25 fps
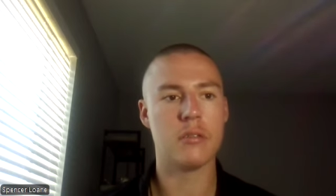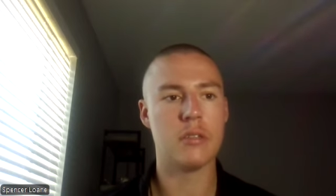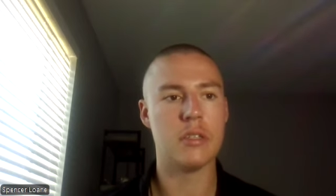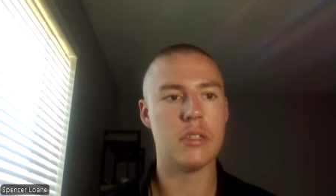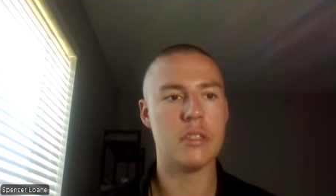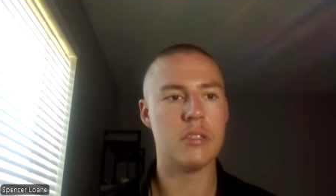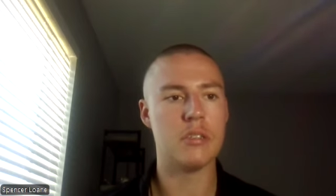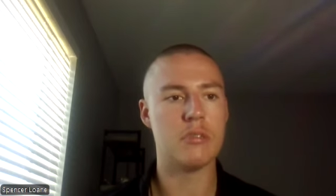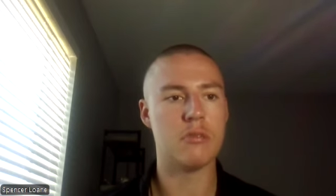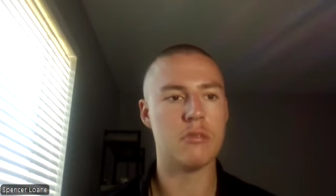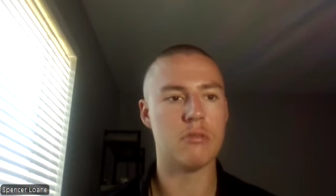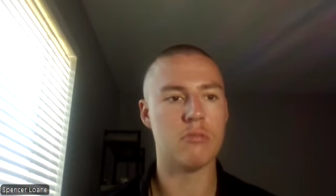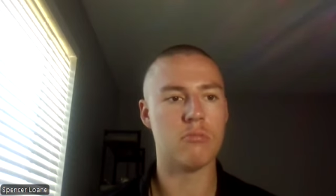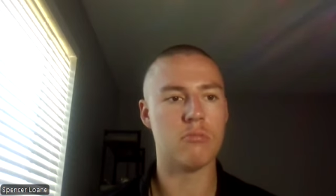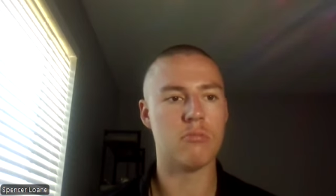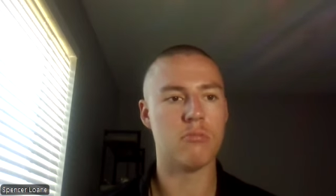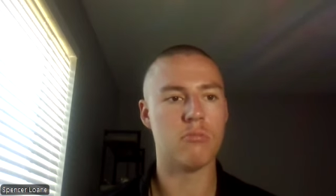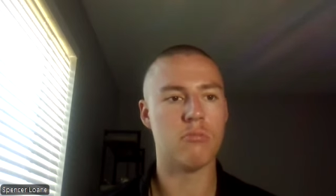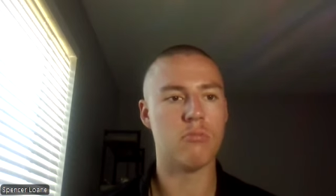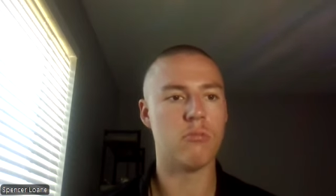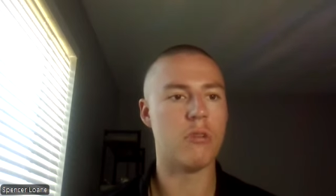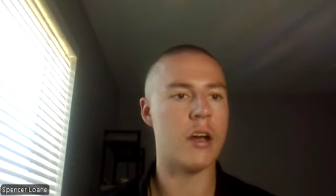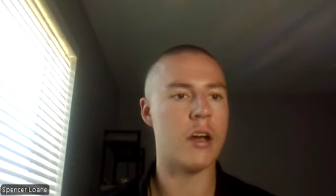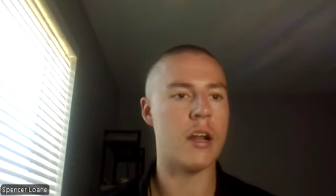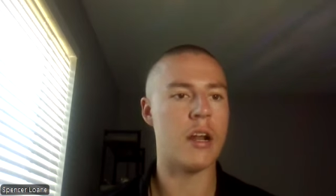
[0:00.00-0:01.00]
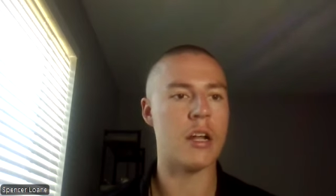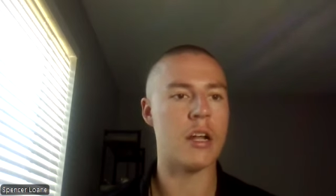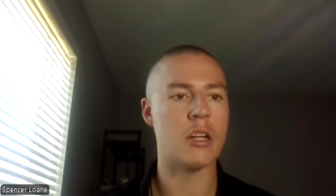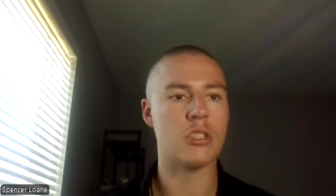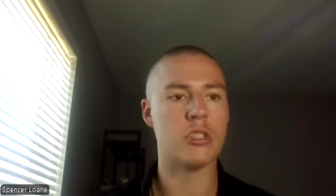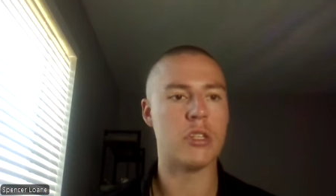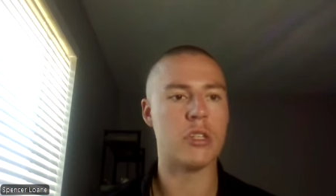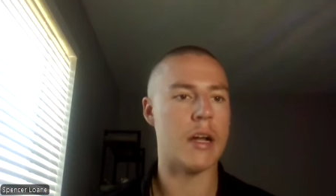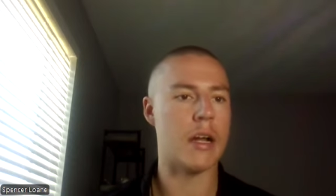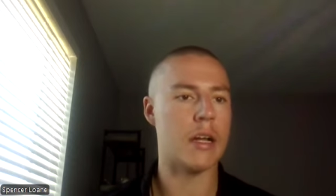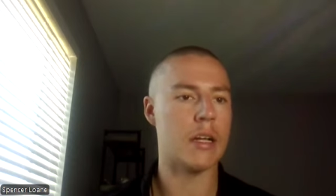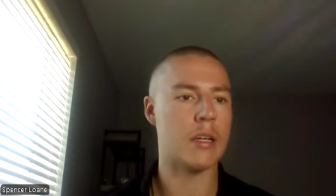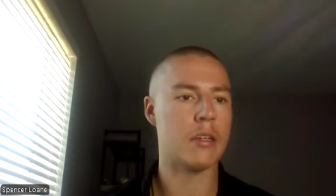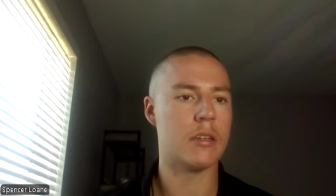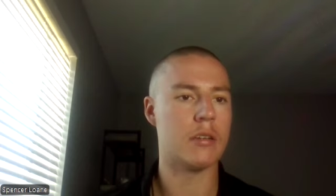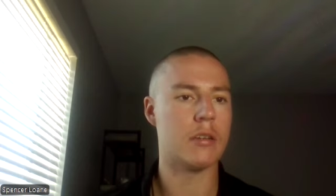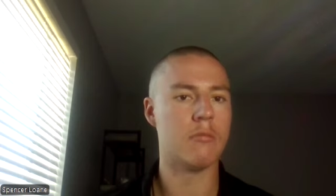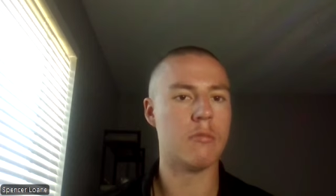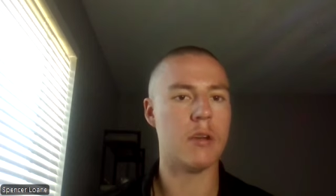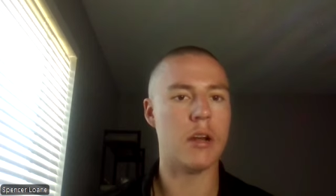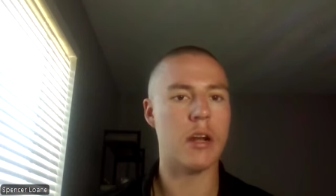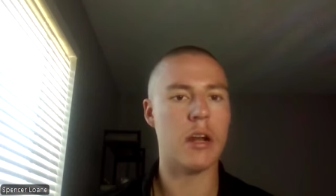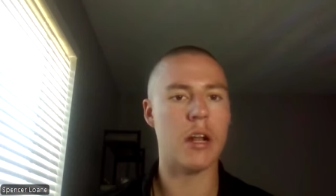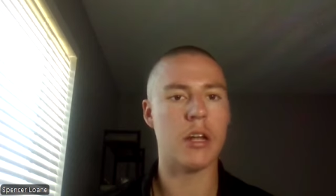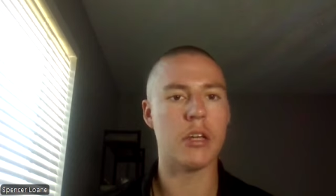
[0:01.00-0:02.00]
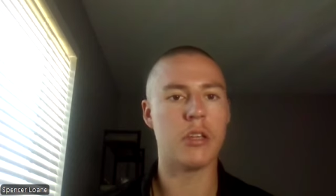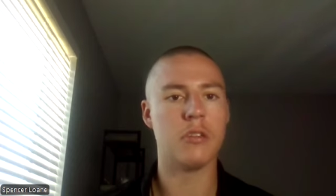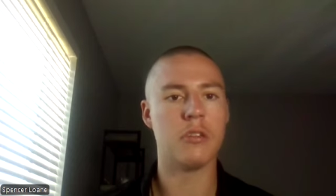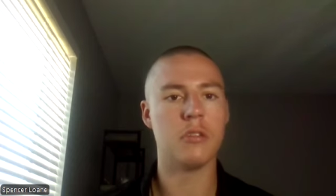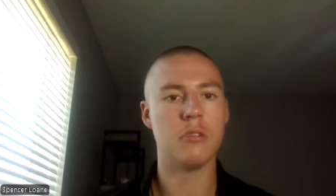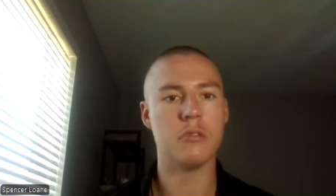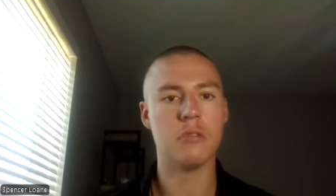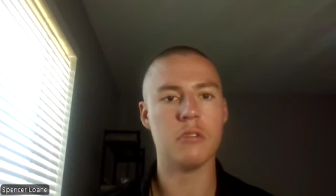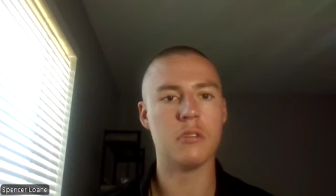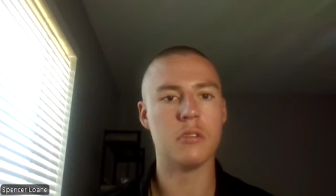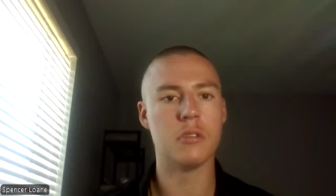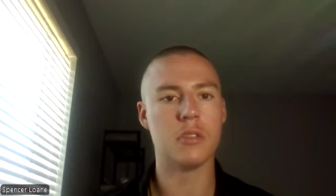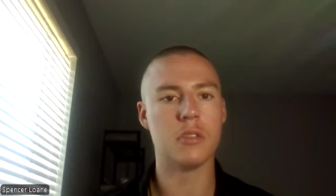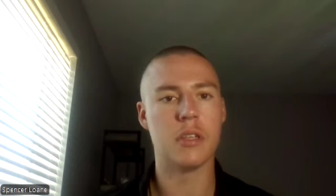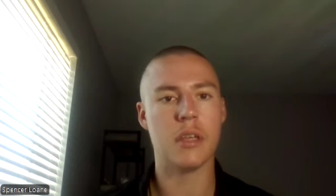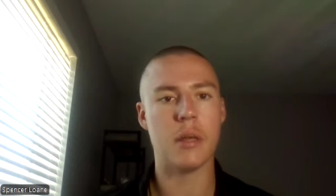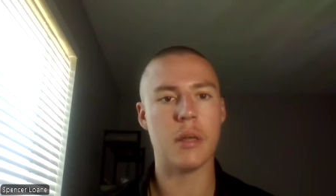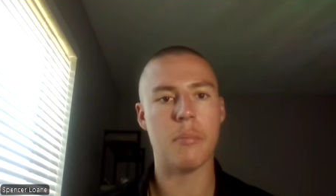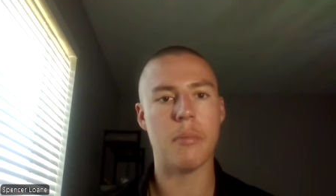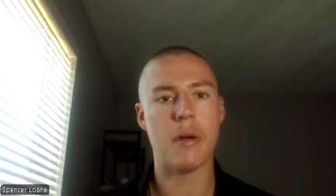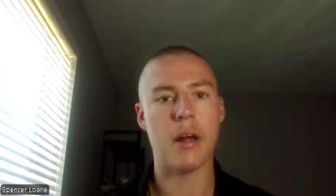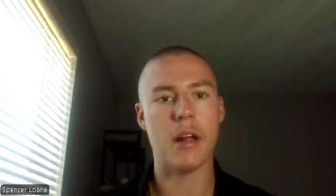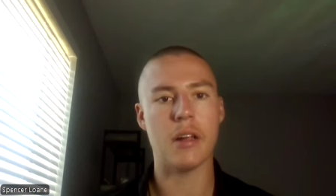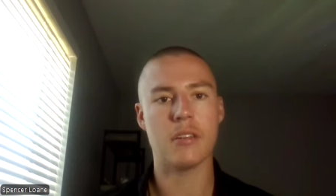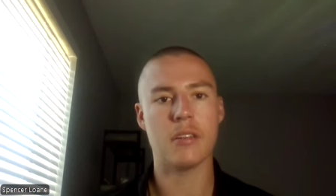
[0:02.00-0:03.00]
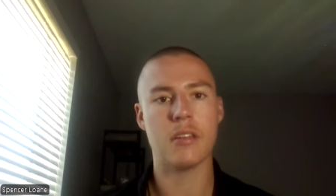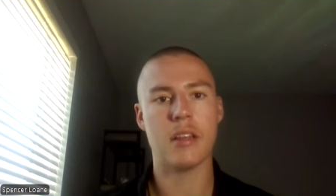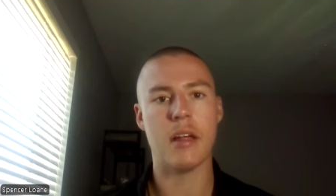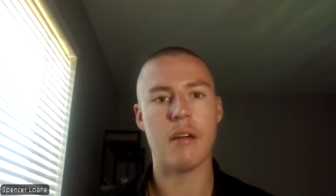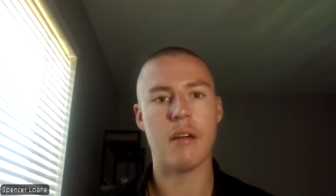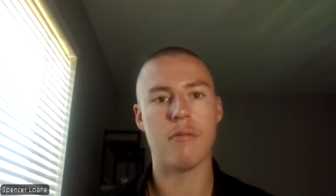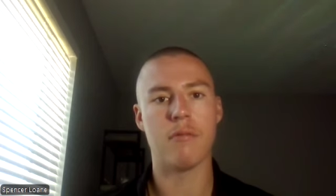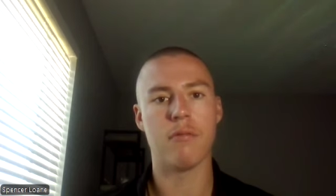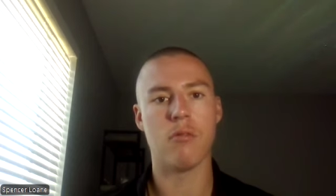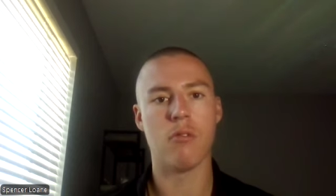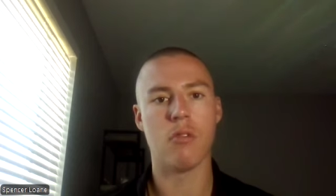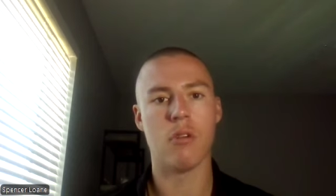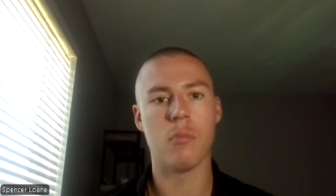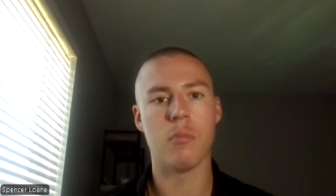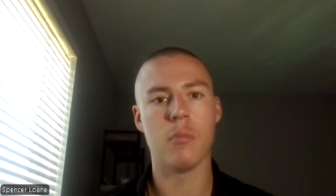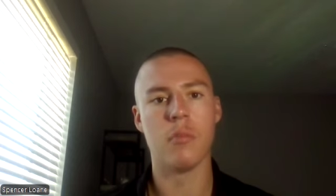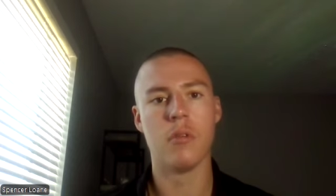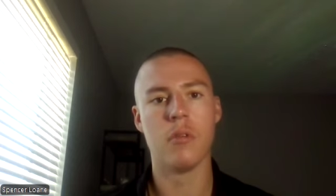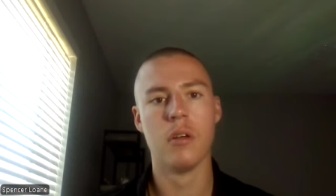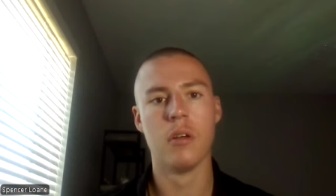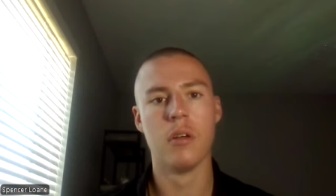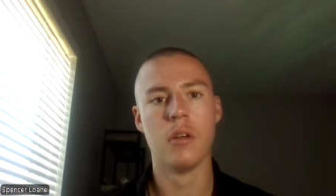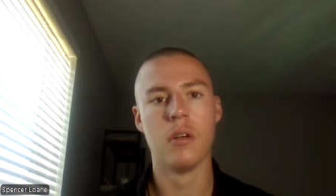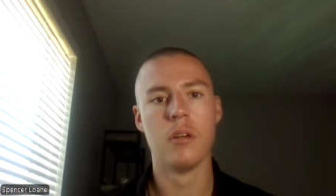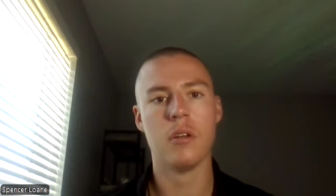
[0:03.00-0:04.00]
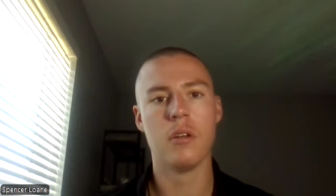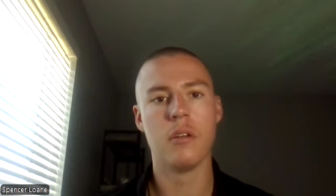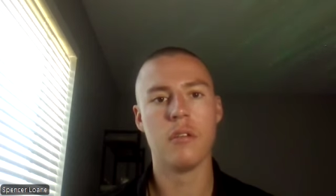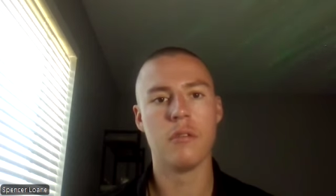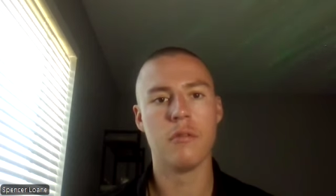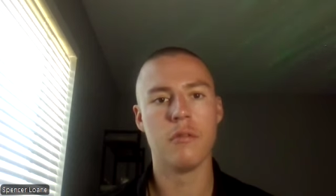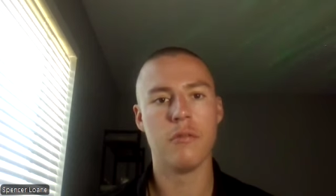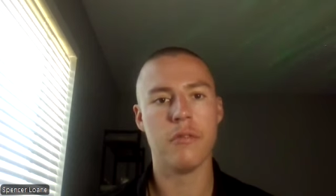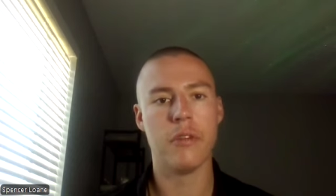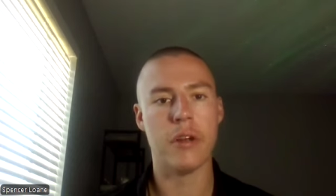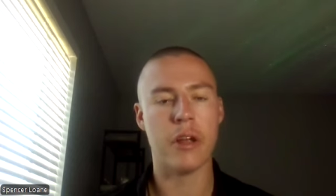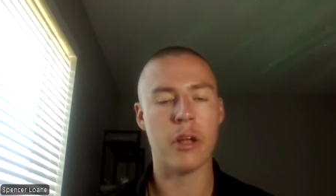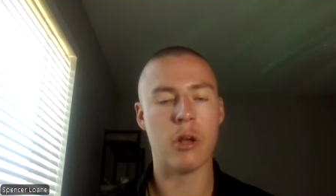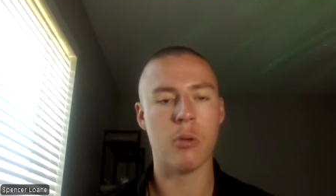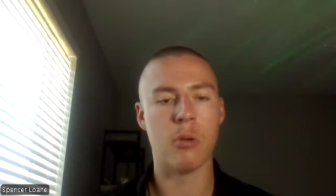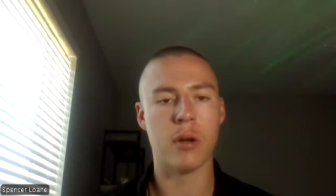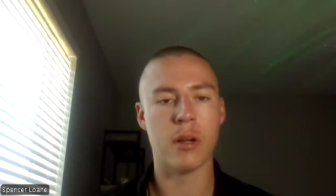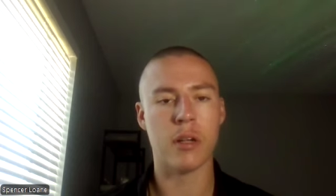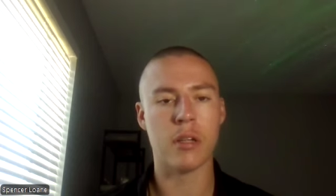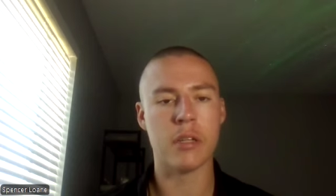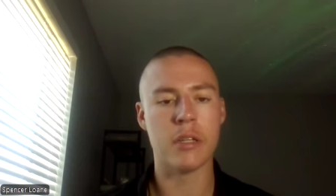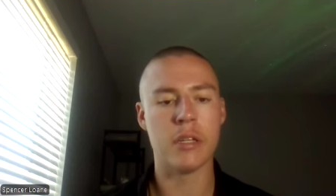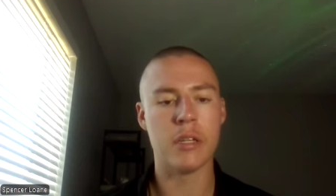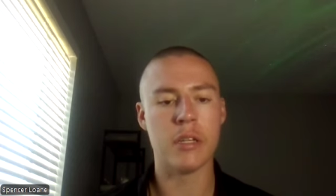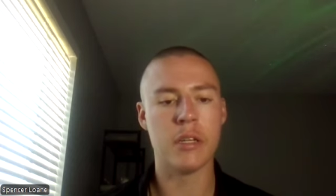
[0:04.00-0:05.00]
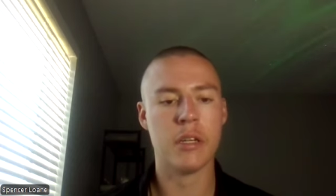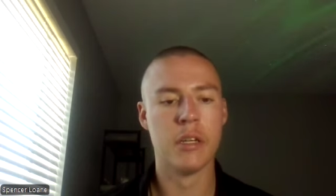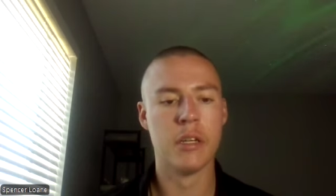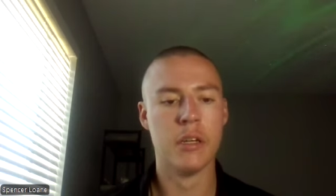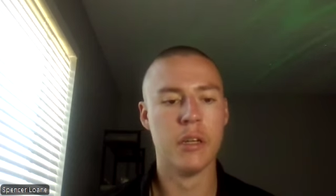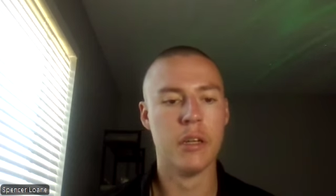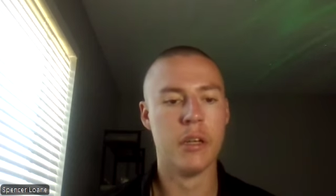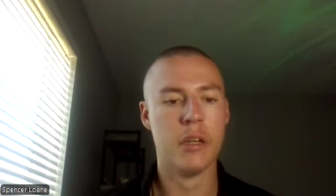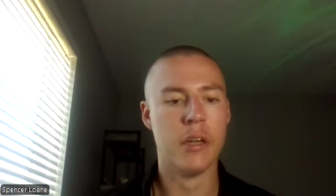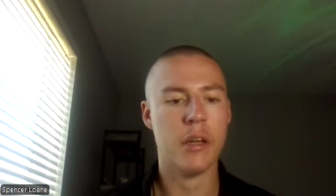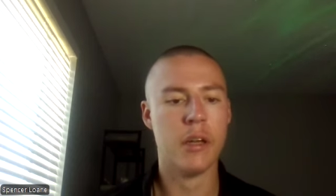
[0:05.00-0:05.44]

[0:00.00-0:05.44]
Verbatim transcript: He's right on track, right on cue to get back to that form very quickly.